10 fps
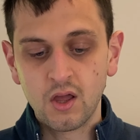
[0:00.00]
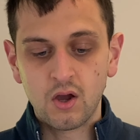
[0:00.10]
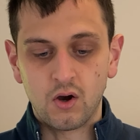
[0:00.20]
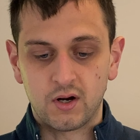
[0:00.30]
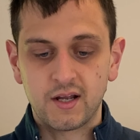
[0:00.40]

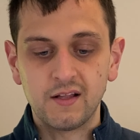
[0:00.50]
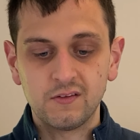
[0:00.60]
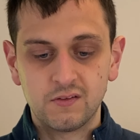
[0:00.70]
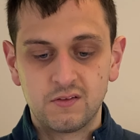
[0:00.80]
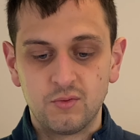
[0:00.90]
on
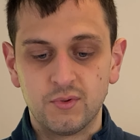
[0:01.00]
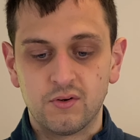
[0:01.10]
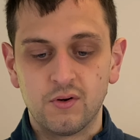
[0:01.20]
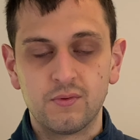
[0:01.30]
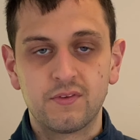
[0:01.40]
cancer tumour
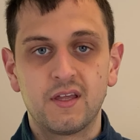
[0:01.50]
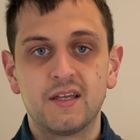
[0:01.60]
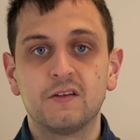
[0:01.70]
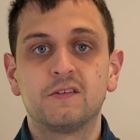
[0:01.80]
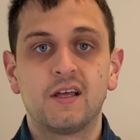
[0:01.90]
growth in
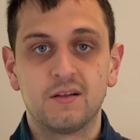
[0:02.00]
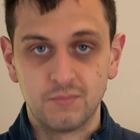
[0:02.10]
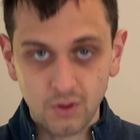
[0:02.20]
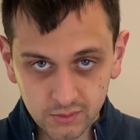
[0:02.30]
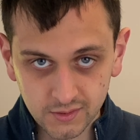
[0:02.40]
a cell
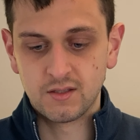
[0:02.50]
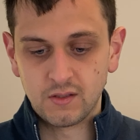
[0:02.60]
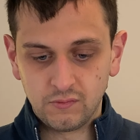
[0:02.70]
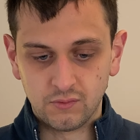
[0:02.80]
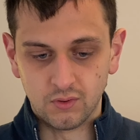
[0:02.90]
model.
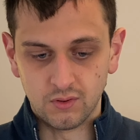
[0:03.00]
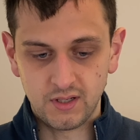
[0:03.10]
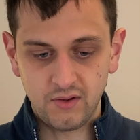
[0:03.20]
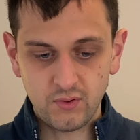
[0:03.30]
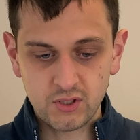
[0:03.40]
So
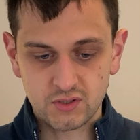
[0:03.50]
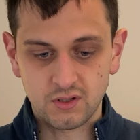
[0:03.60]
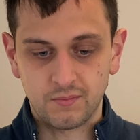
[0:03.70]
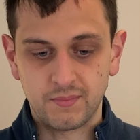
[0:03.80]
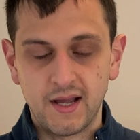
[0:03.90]
if we just
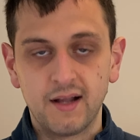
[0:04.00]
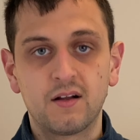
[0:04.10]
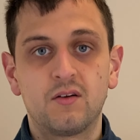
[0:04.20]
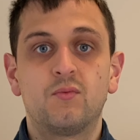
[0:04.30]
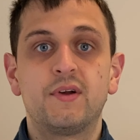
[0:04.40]
look back,
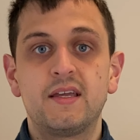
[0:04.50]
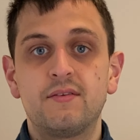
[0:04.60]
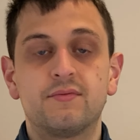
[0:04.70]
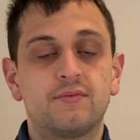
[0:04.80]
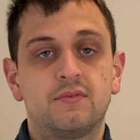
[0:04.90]

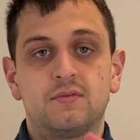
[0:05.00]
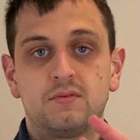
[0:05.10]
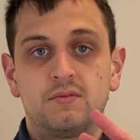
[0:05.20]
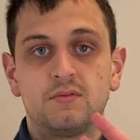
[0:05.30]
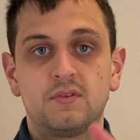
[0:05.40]
we've
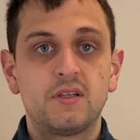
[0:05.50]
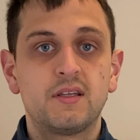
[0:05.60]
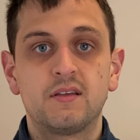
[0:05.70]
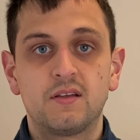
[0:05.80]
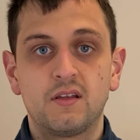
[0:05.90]

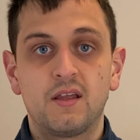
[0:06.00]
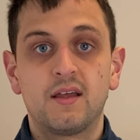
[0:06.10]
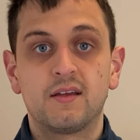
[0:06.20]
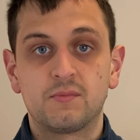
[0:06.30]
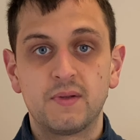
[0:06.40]

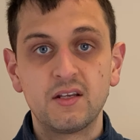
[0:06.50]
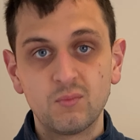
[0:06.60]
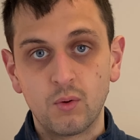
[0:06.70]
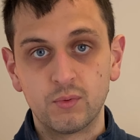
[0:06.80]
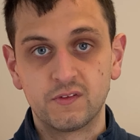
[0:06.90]
explained
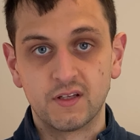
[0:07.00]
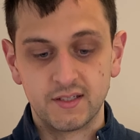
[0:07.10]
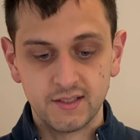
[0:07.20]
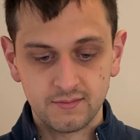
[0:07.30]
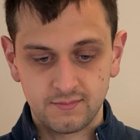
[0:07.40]
what we're
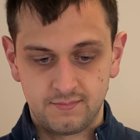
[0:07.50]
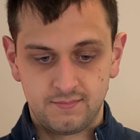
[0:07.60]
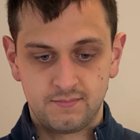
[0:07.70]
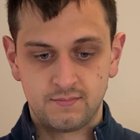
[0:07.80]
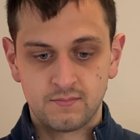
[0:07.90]
studying.
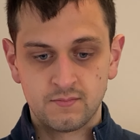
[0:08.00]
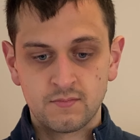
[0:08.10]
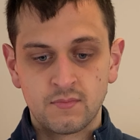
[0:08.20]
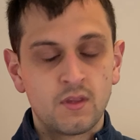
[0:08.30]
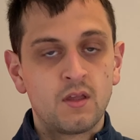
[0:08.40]

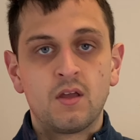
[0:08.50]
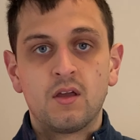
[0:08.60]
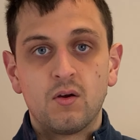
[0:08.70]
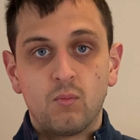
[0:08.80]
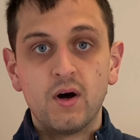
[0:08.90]

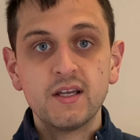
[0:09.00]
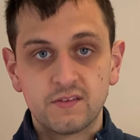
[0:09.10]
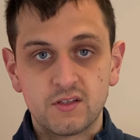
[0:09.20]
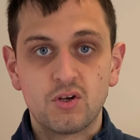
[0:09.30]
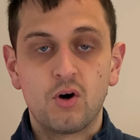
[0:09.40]
Why is
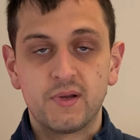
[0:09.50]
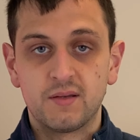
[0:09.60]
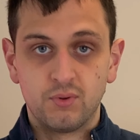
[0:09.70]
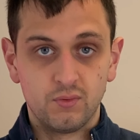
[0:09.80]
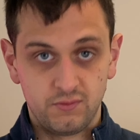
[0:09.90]
the topic
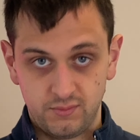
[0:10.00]
important to